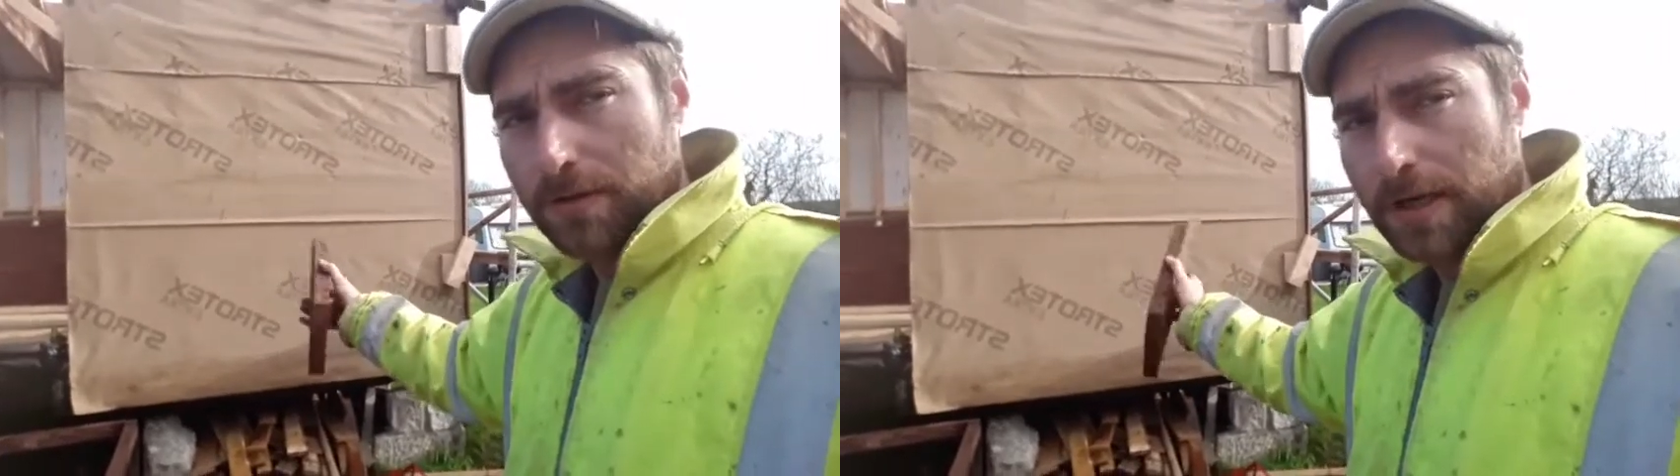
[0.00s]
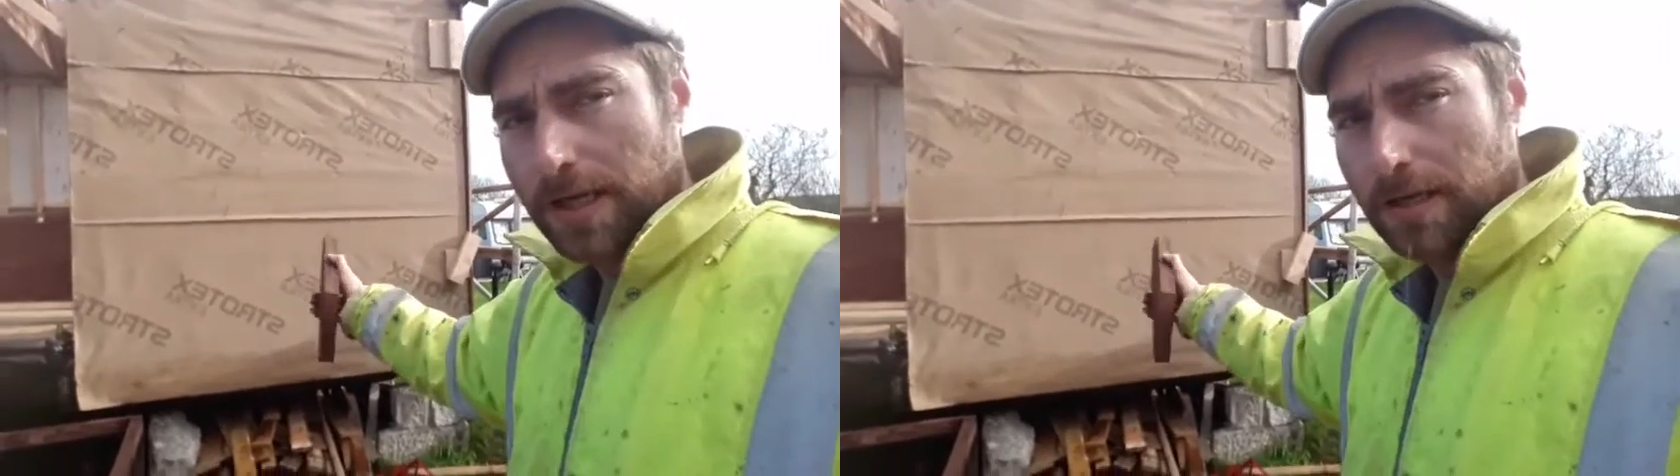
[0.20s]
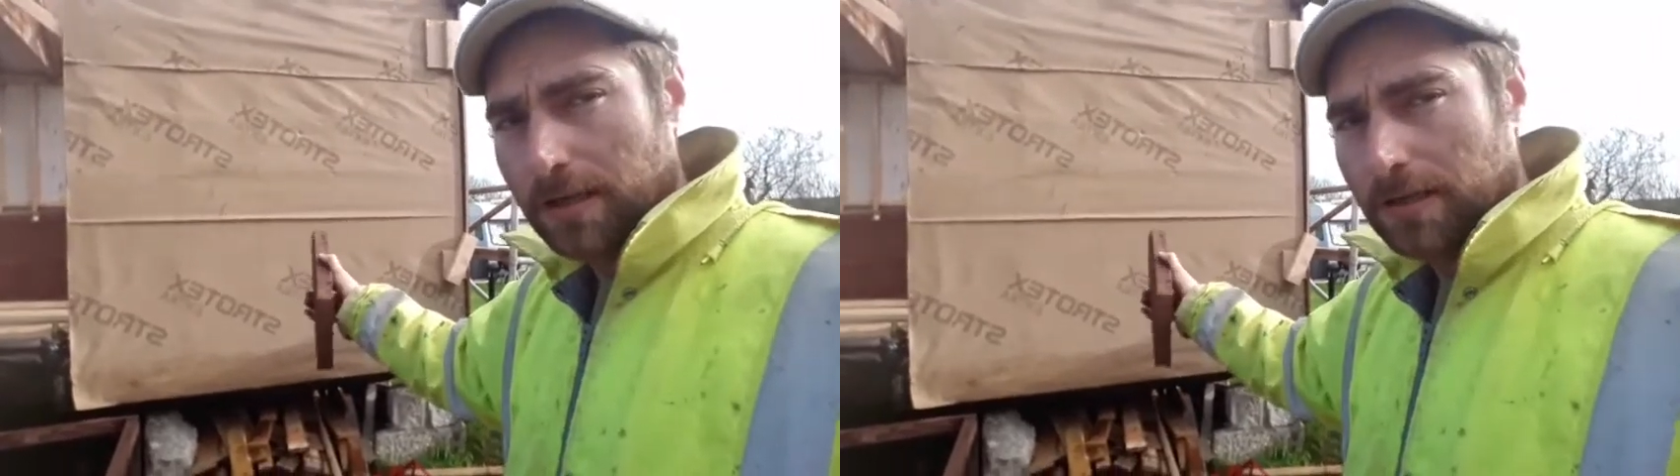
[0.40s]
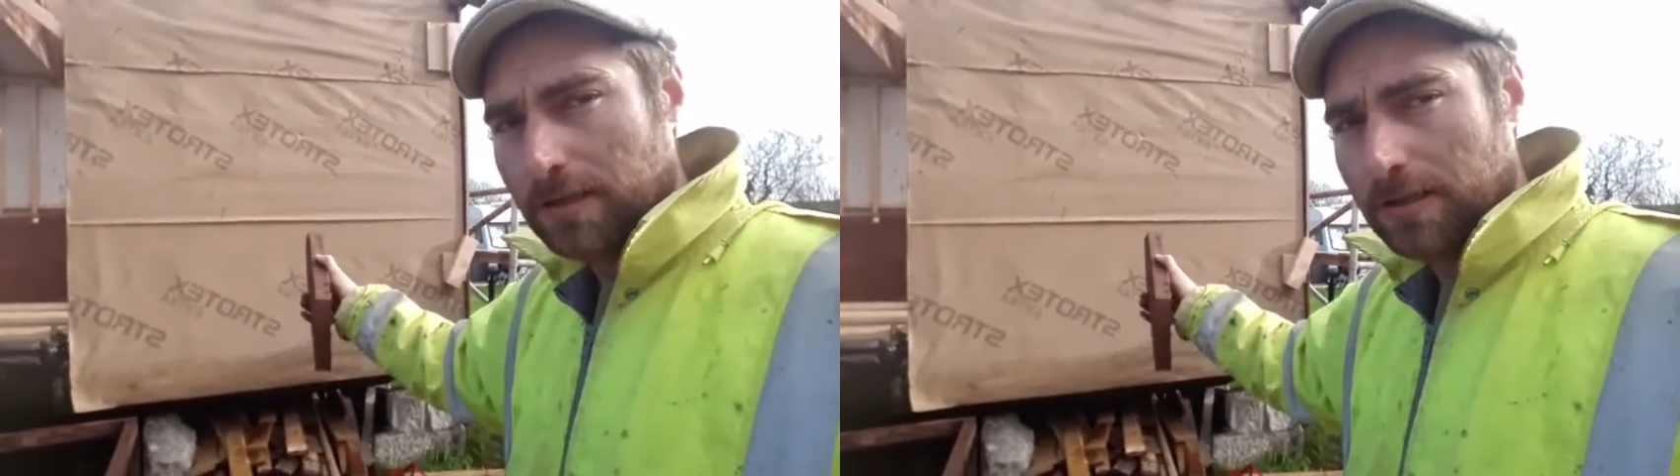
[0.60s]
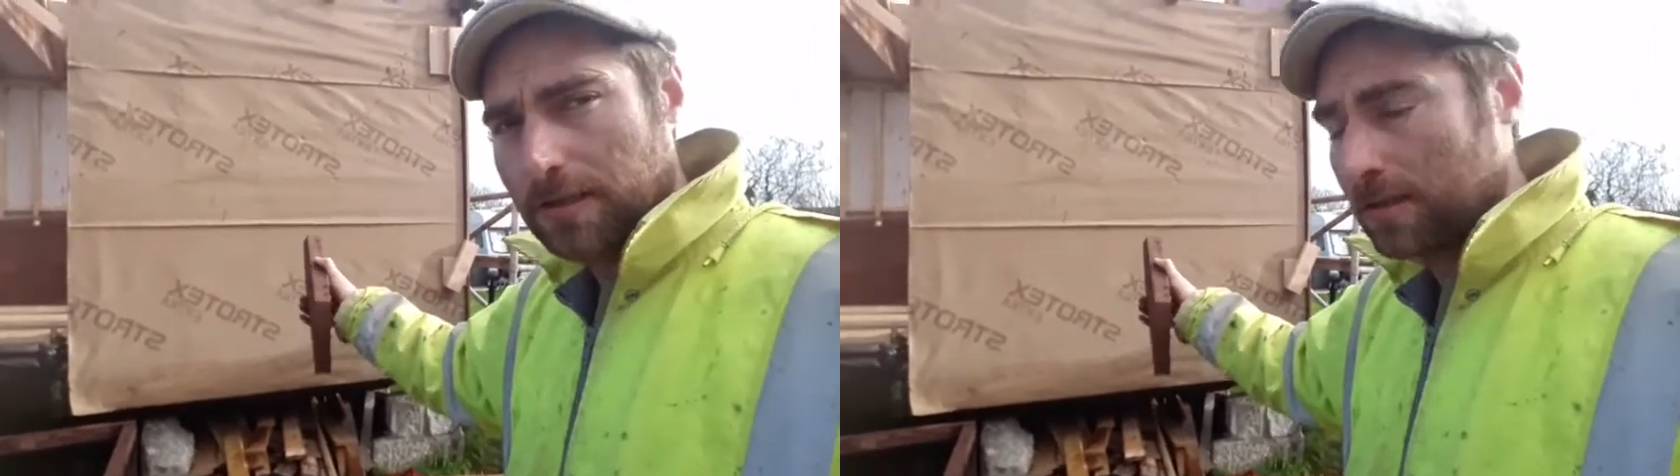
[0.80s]
trailer,
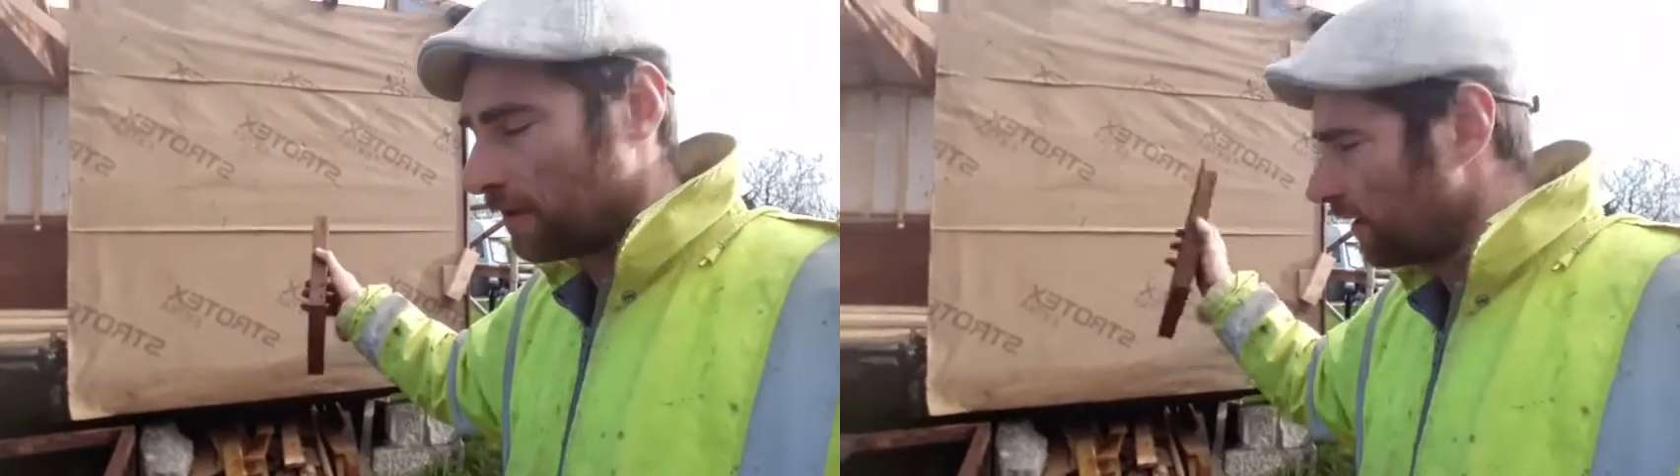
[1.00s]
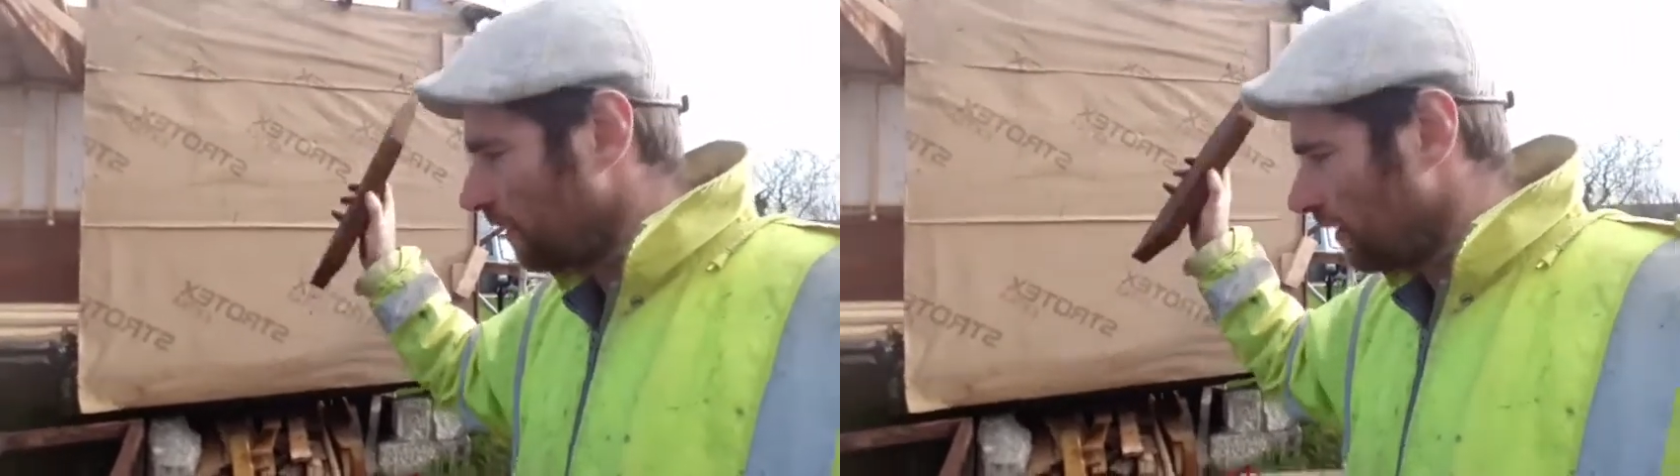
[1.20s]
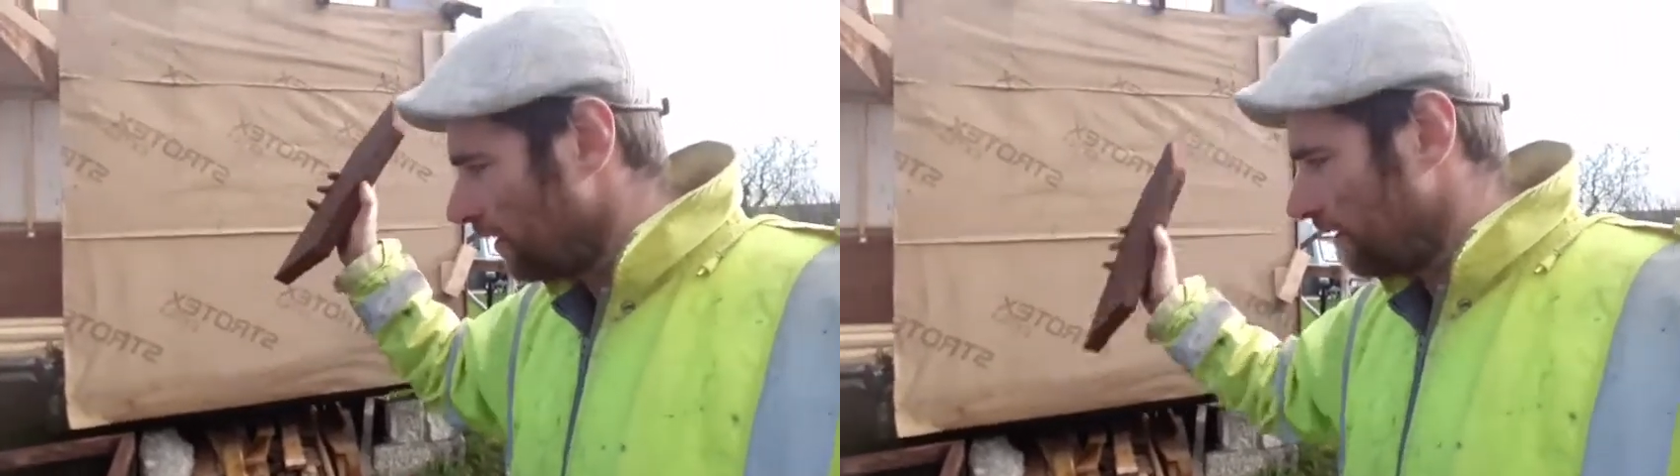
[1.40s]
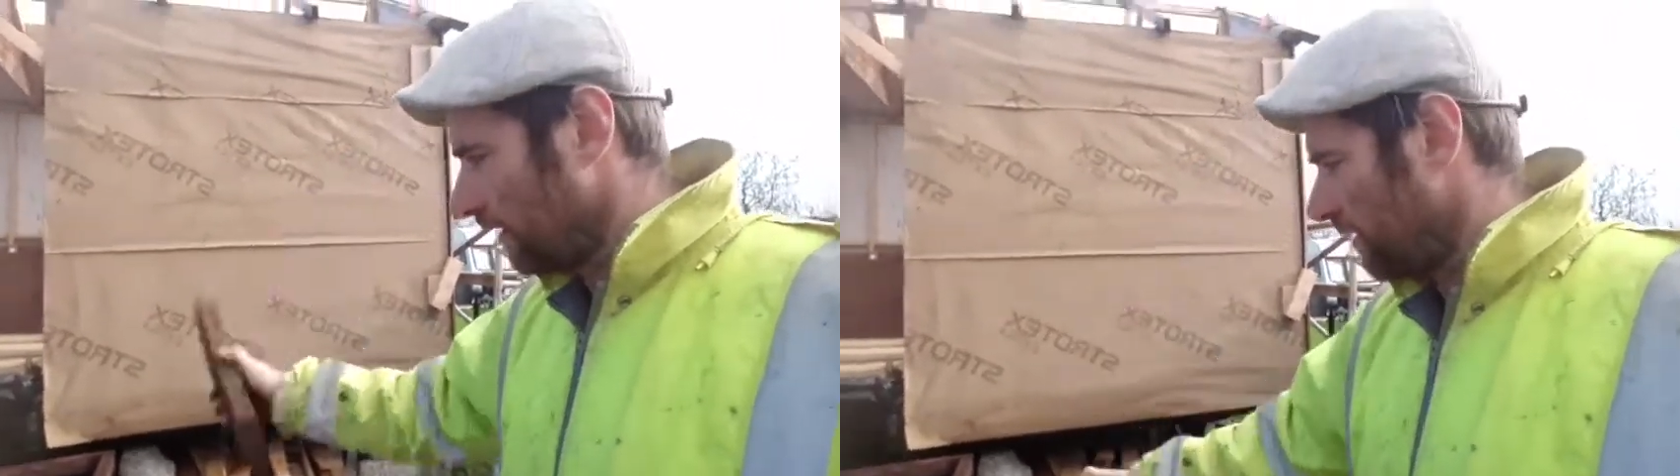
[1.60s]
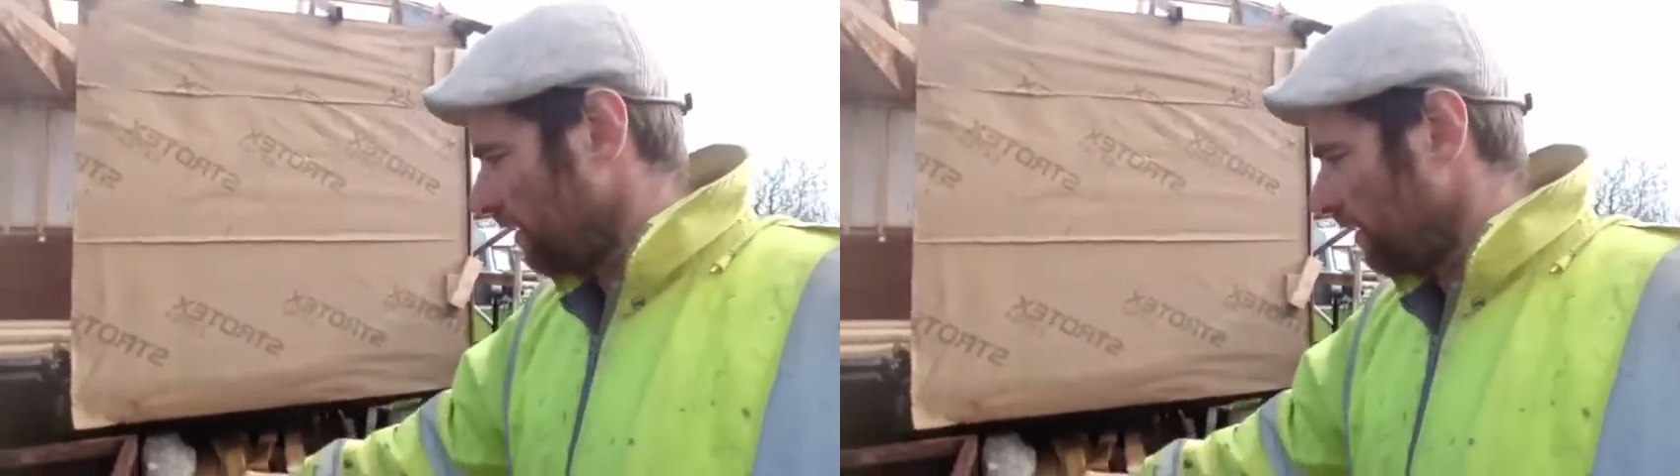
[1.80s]
this is